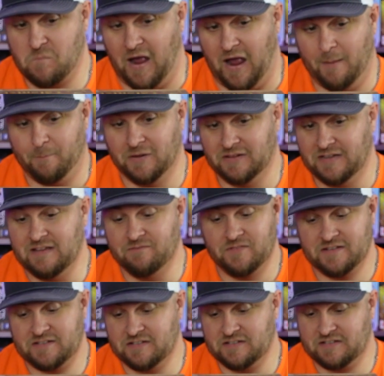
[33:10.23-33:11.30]
I believe
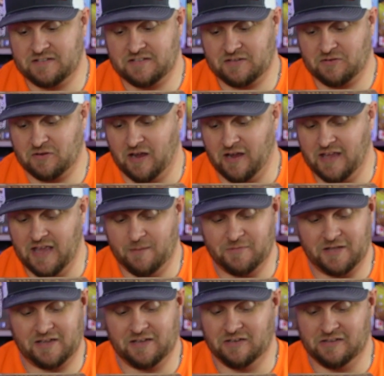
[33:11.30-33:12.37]
this is a game
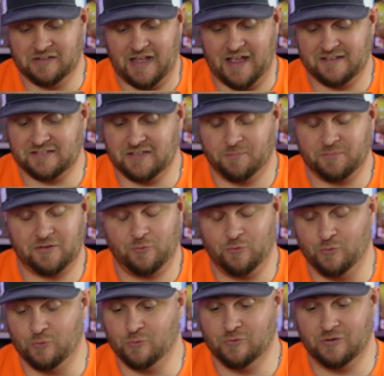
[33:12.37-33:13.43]
that can last up
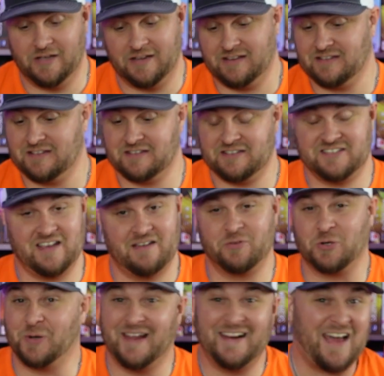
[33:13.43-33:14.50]
to like 7
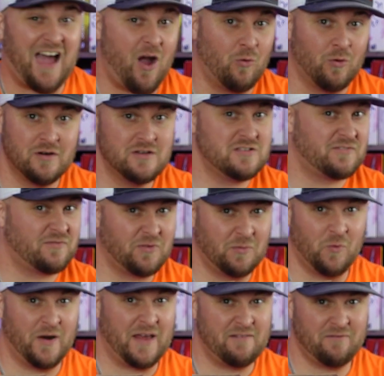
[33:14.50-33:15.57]
or 8 hours from
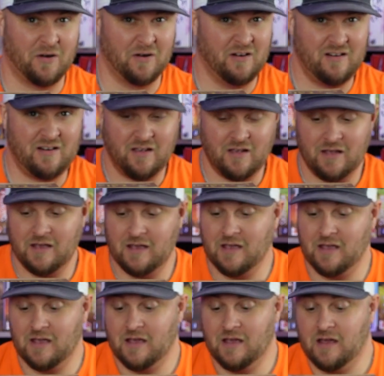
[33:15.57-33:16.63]
what I've heard.
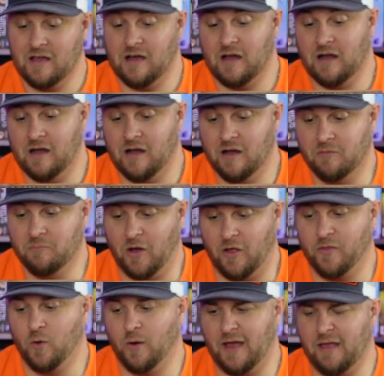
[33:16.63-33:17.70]

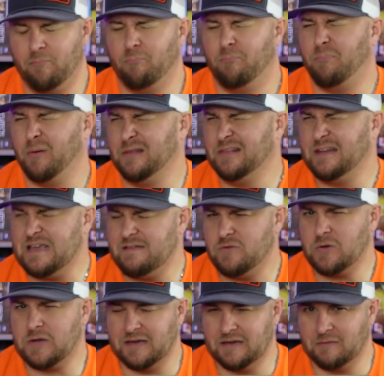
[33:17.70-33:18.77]
Although I believe you
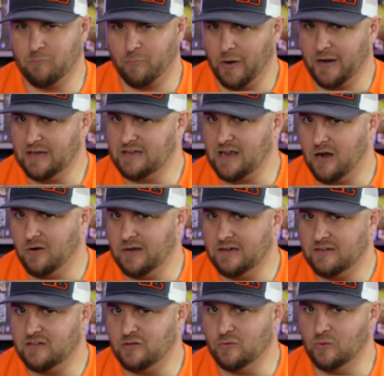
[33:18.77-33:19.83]
can break it down
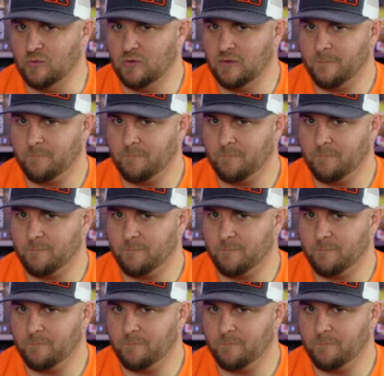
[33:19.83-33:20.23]
into